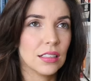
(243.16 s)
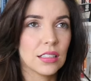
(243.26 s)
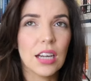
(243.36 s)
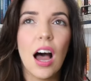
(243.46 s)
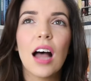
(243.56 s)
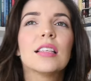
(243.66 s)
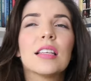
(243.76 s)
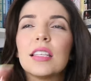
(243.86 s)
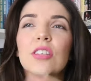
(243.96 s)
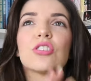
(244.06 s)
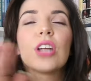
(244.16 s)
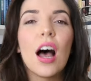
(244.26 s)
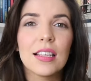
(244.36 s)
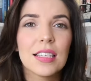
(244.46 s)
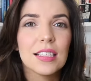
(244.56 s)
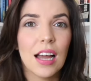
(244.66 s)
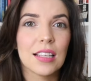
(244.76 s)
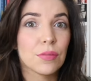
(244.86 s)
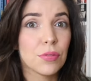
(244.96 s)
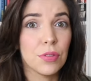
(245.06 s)
tons and
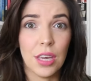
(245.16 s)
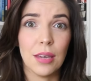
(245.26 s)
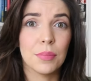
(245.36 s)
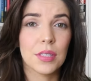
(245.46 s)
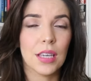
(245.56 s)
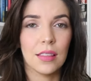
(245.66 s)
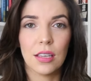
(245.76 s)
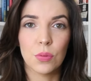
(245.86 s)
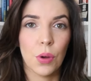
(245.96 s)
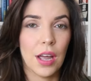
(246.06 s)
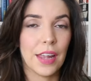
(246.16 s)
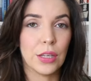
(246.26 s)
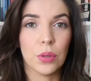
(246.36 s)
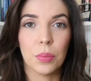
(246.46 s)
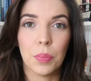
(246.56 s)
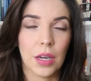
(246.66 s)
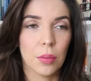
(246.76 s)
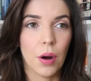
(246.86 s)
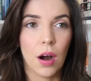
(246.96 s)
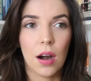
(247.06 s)
tons of themes in this one that you could pick
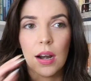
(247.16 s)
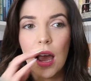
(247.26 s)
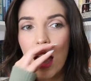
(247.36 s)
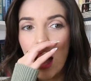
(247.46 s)
apart